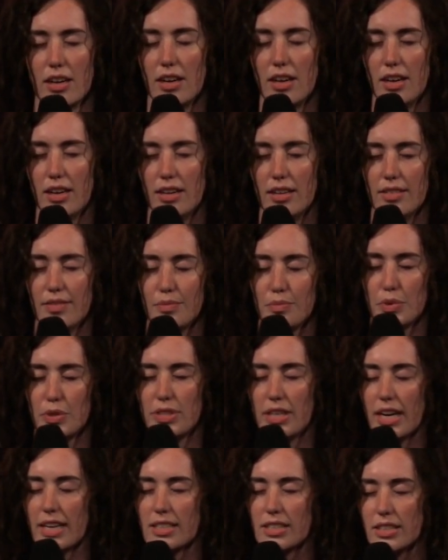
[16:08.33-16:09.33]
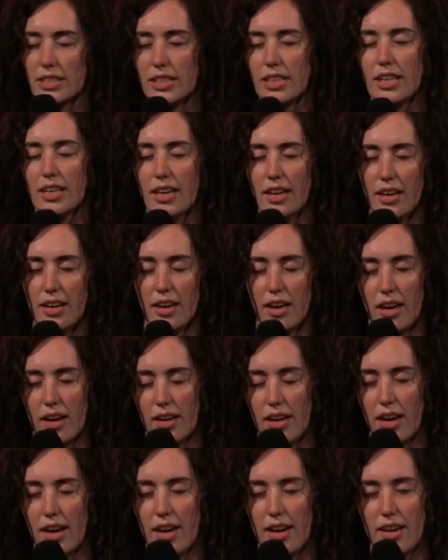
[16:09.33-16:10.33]
um, protector.
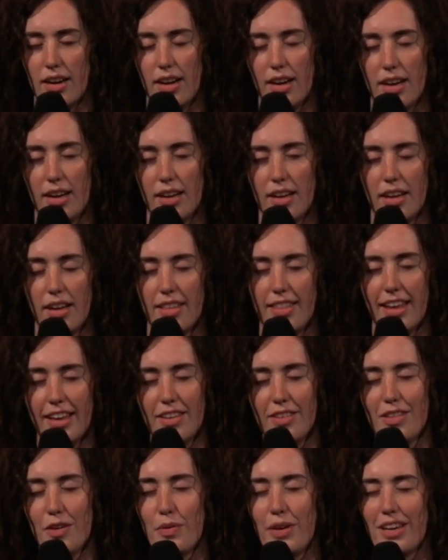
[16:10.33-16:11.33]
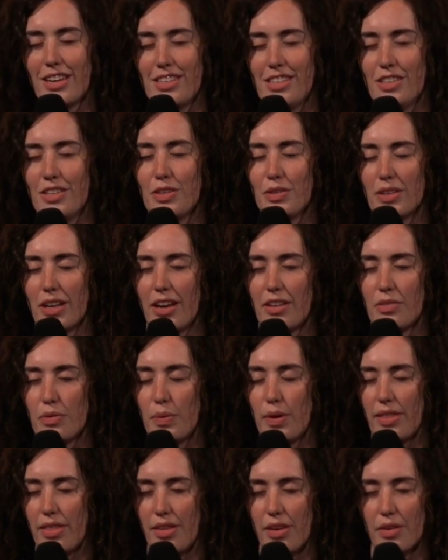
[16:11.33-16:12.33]
God, I uh, thank you that we get to do life
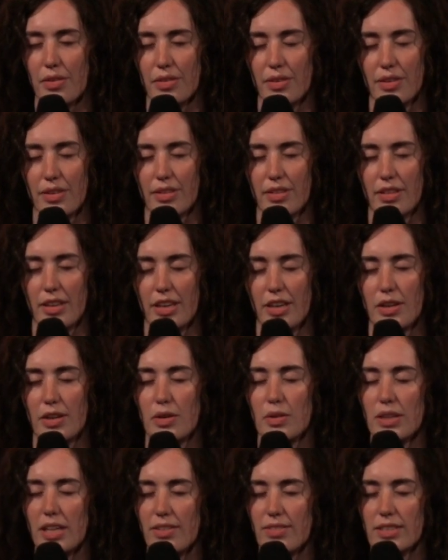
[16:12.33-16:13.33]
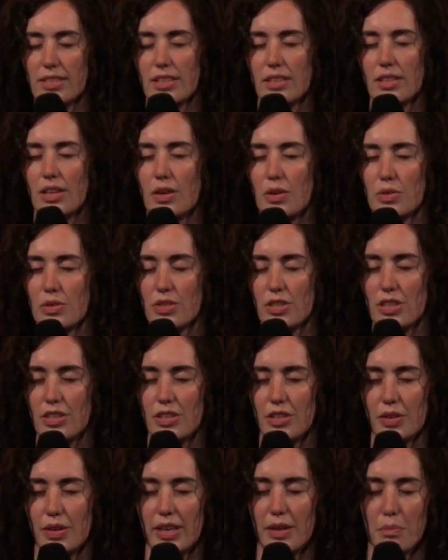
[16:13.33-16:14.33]
with you, that you don't leave us alone to
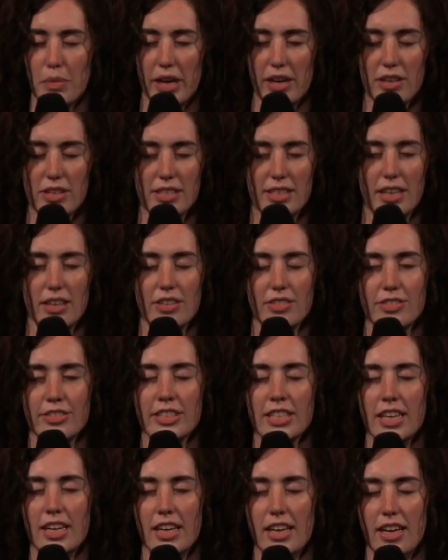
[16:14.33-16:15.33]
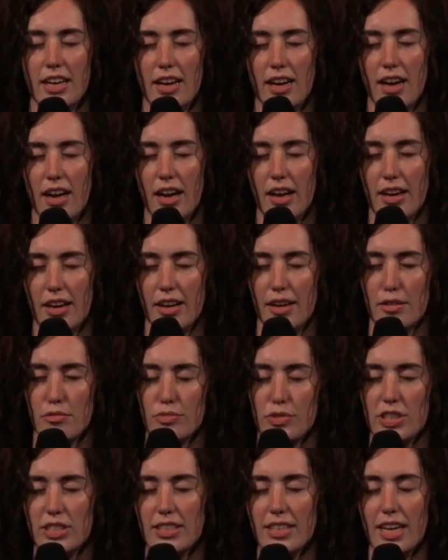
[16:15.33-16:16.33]
do it by ourselves. Um,
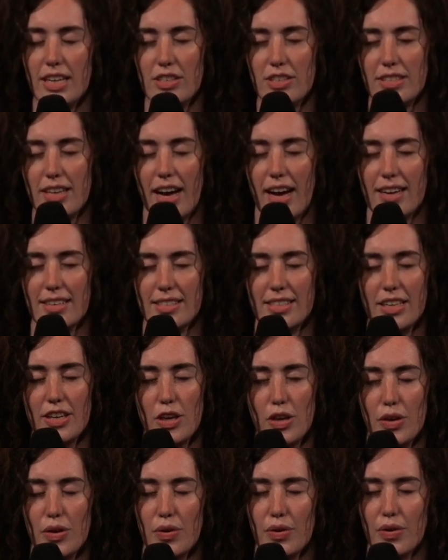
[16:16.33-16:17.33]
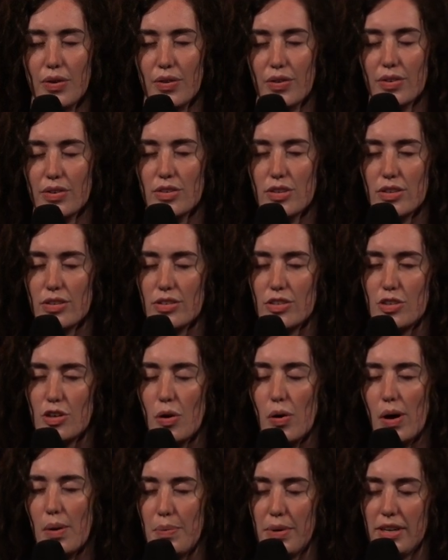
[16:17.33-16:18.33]
Jesus, I just ask that you
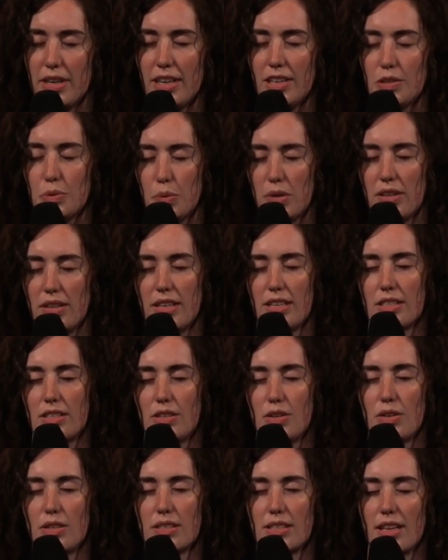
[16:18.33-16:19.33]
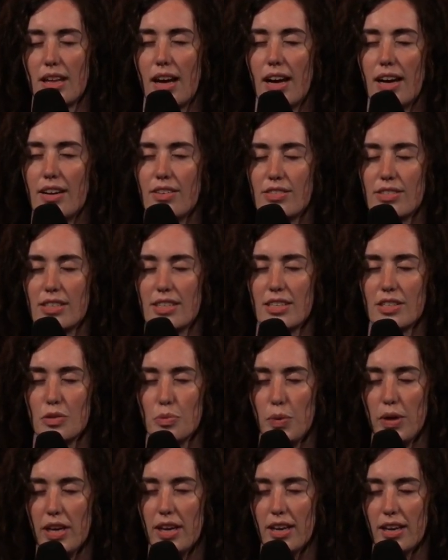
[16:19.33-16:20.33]
show up in each one of these students' lives this
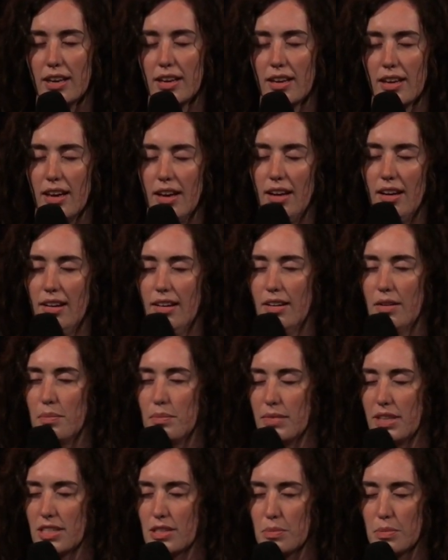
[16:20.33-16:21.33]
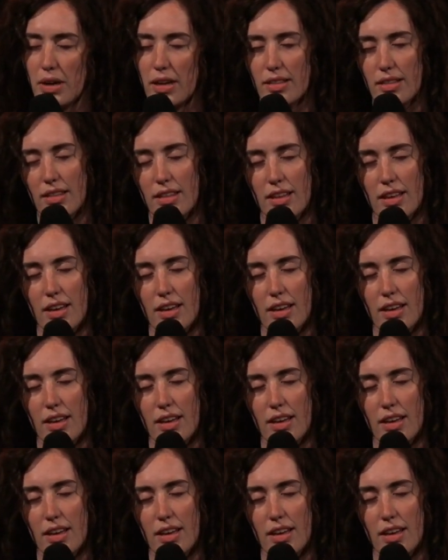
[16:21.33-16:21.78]
week, um, this month.